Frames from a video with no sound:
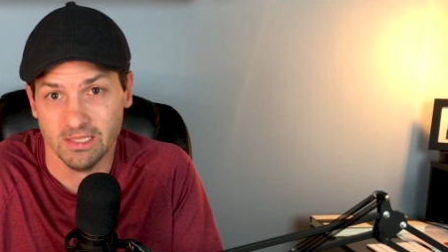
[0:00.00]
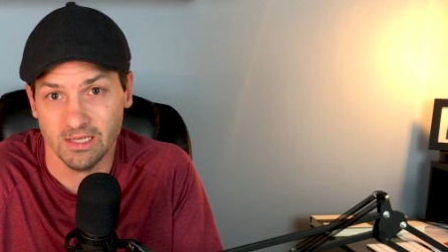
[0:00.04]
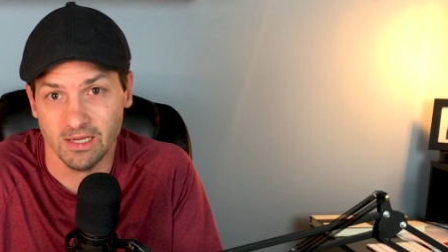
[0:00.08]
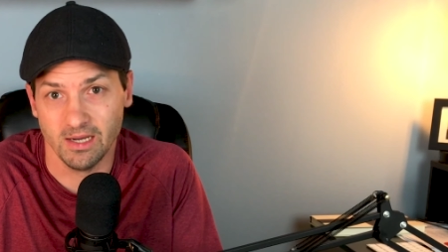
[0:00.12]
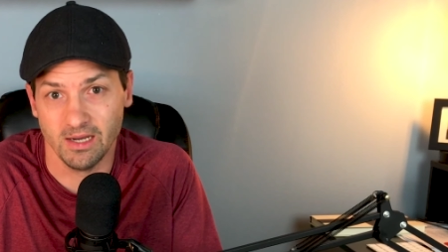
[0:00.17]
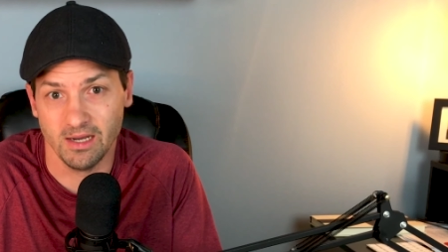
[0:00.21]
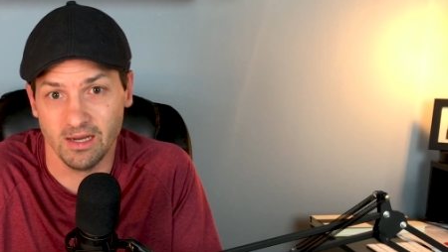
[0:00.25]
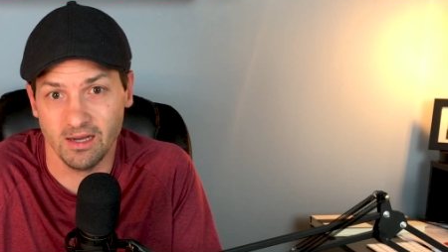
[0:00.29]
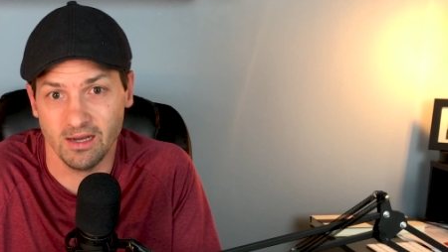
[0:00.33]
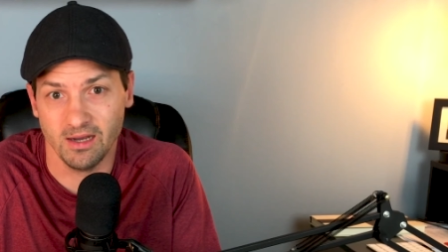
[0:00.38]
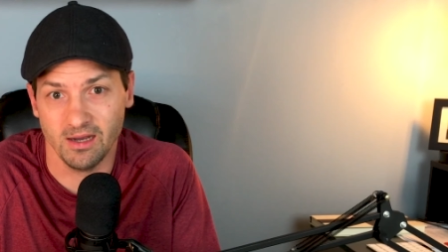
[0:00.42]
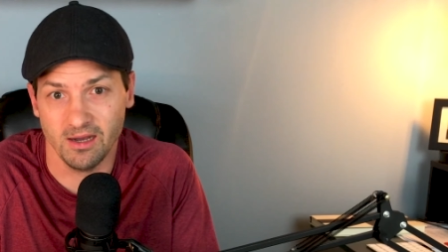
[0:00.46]

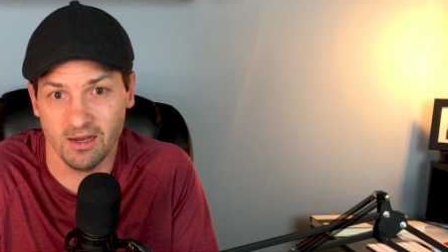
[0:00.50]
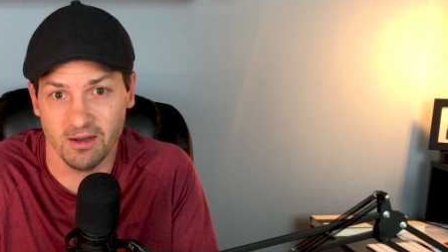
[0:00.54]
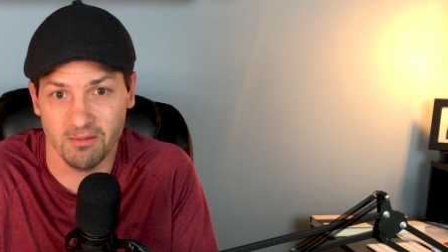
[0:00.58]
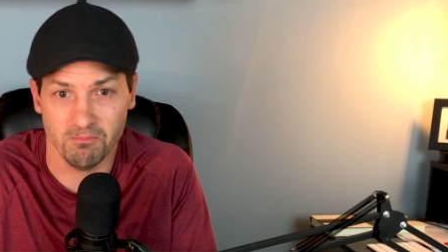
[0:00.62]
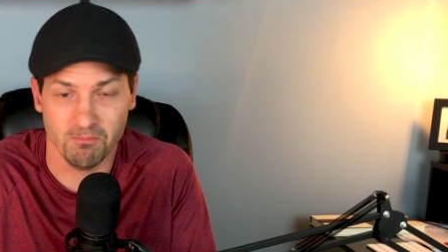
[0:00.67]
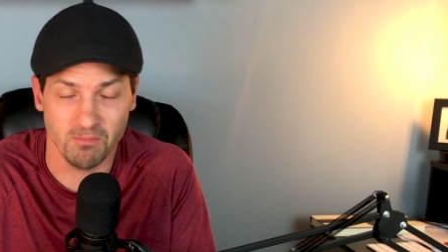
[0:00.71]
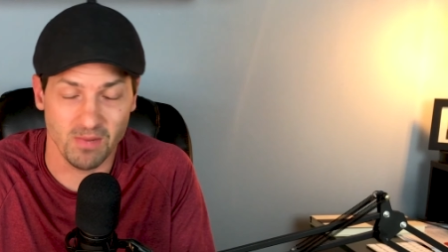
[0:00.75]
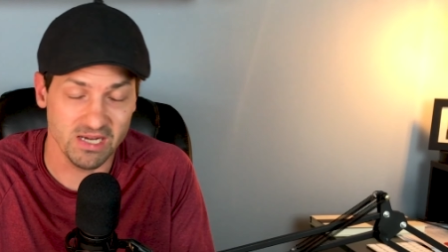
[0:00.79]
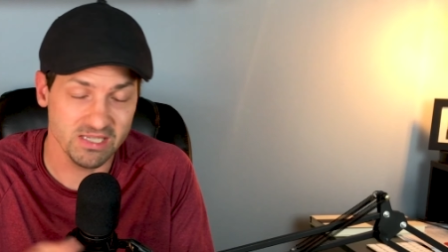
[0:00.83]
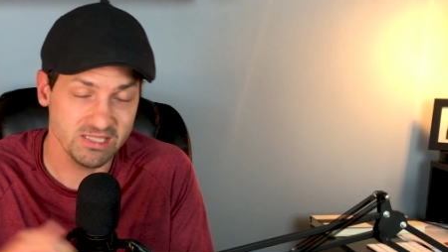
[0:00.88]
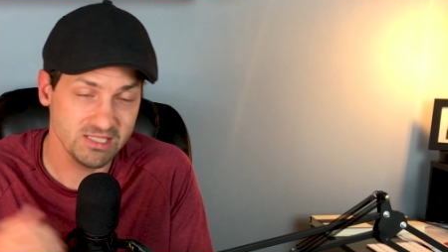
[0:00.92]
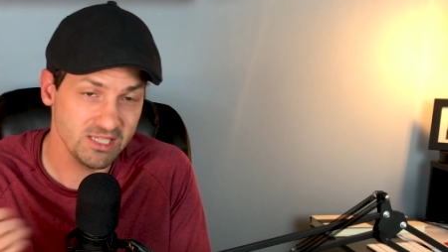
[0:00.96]
Uh,
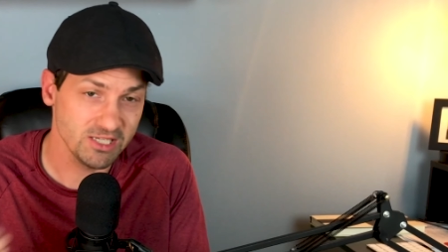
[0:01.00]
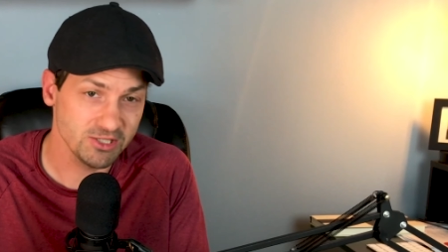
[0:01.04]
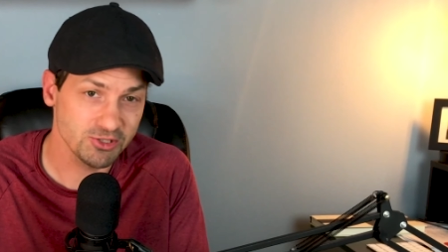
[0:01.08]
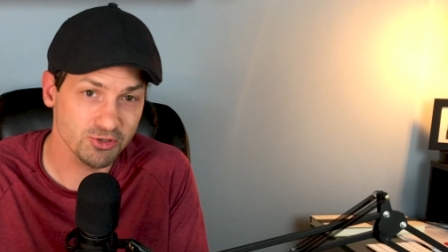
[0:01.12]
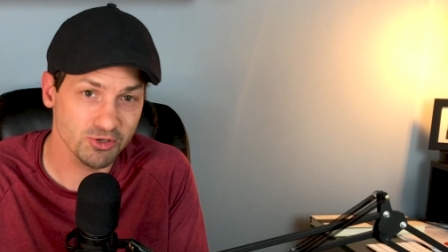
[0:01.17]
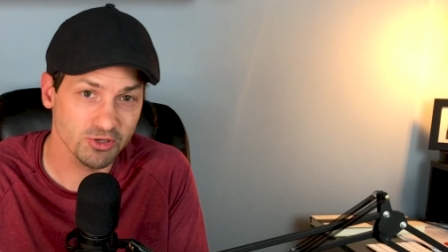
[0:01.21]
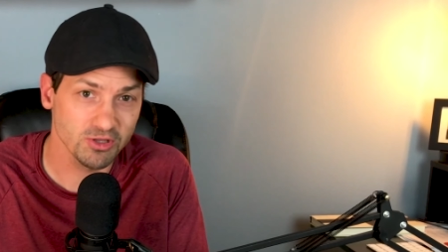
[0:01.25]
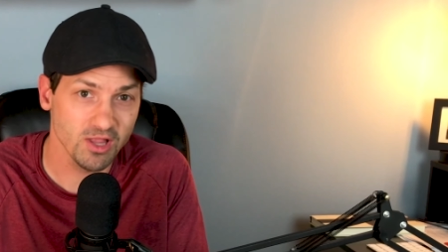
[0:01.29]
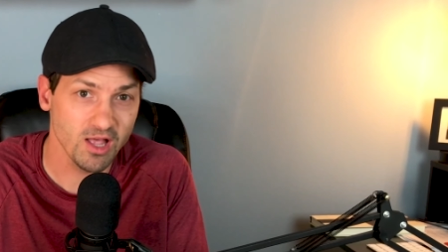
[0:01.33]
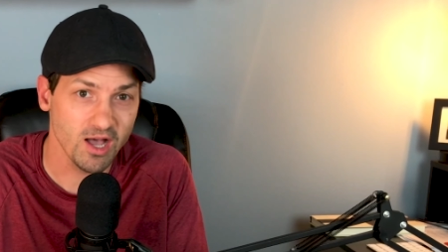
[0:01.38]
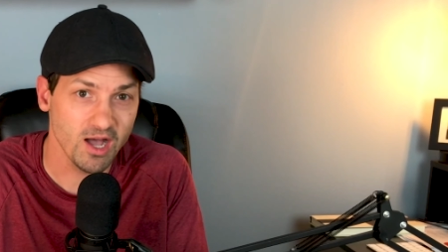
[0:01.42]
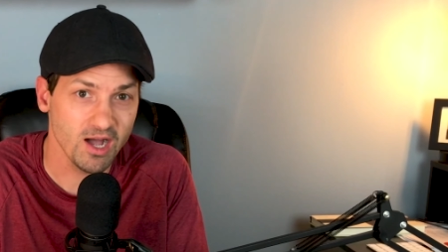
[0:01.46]
my
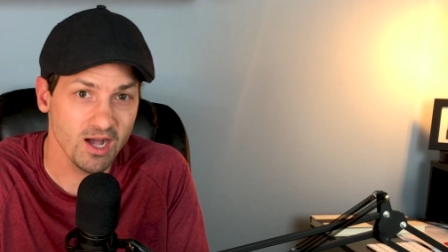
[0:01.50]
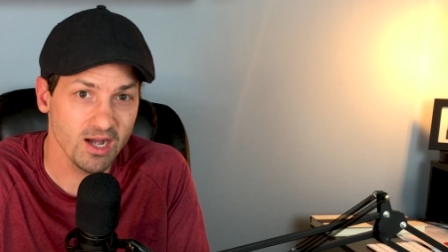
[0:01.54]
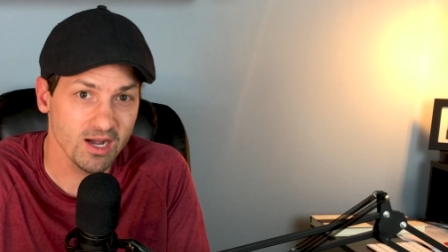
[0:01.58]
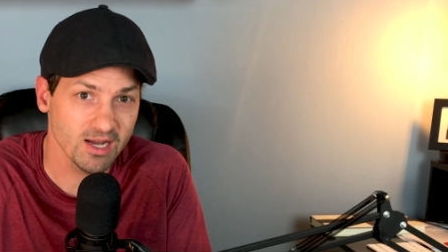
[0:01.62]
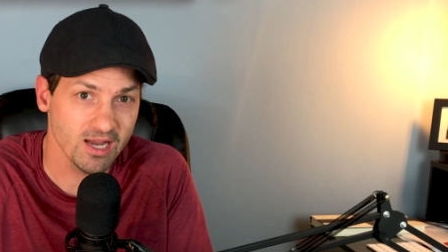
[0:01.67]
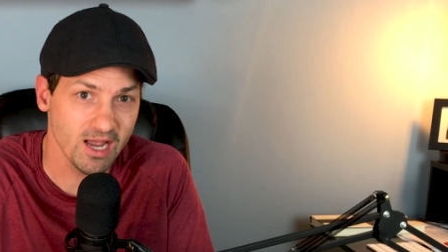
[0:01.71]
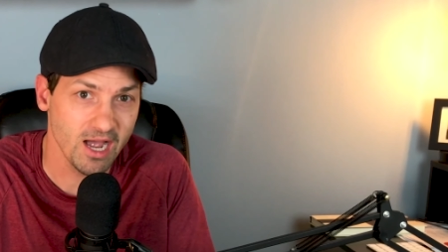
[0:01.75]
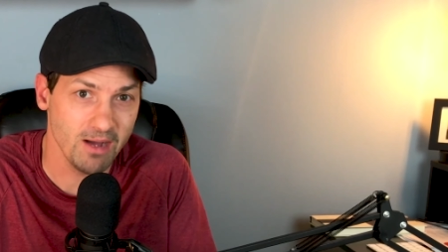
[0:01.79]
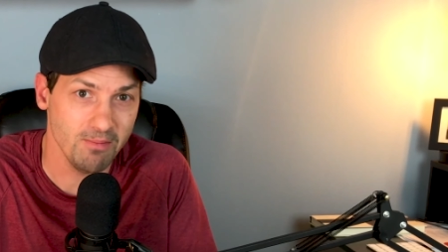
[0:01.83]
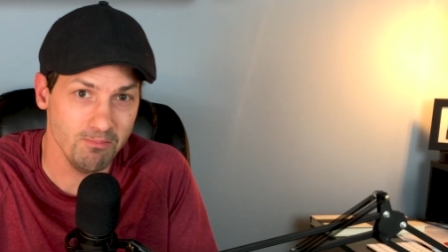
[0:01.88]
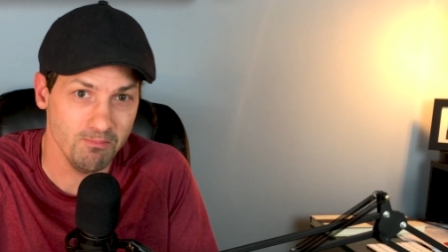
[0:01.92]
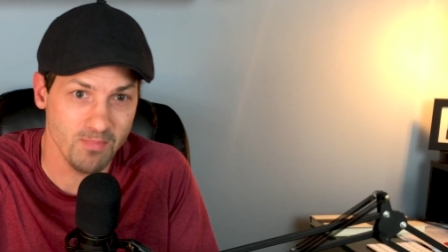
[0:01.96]
sister-in-law
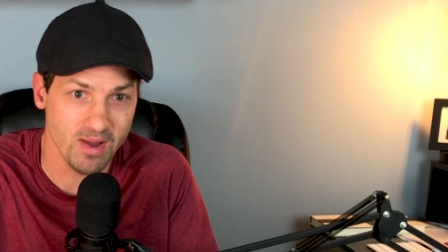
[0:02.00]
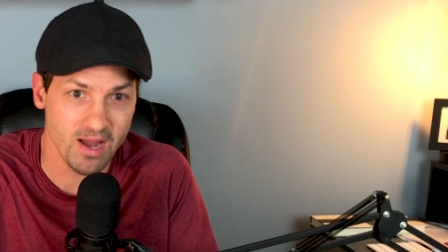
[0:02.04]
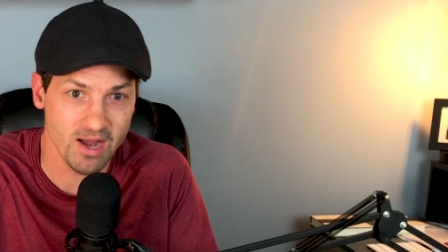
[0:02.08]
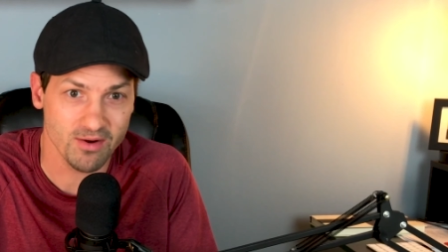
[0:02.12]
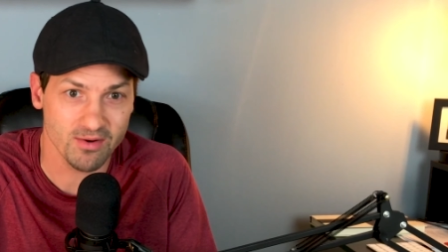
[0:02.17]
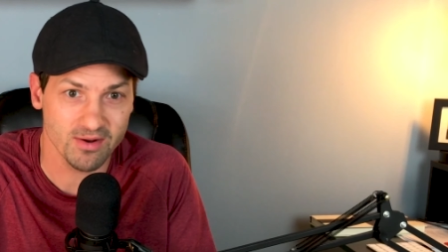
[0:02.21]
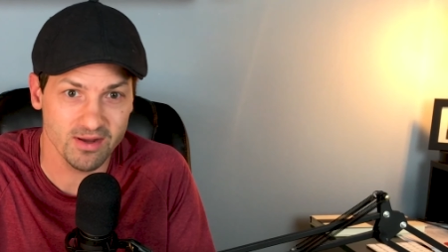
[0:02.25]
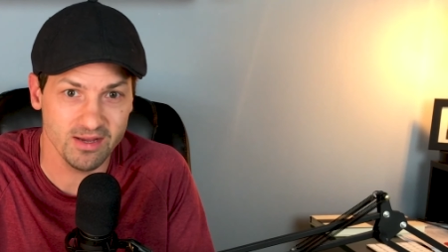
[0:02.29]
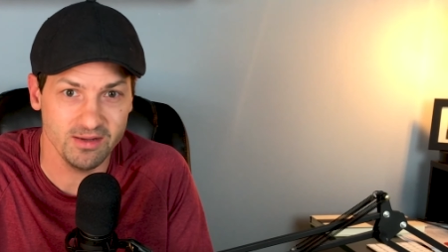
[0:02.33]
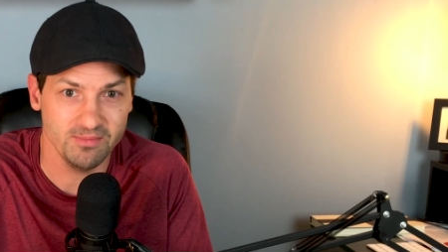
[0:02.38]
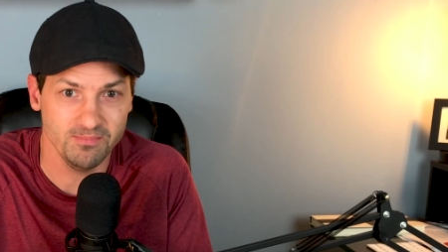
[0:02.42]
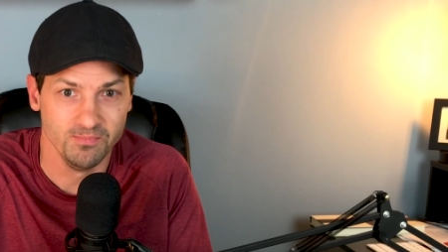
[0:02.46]
got
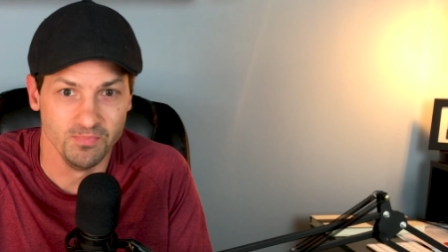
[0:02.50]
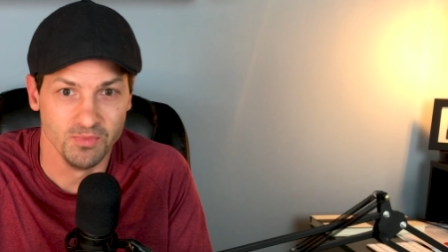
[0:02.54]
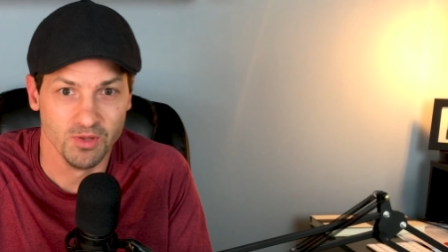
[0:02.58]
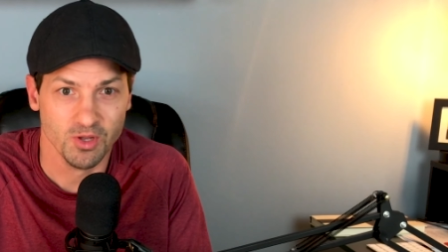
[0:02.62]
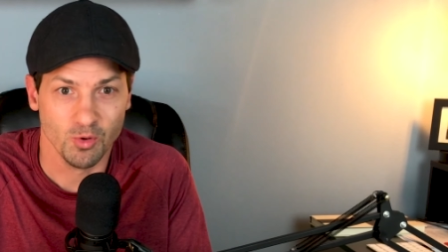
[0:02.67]
married,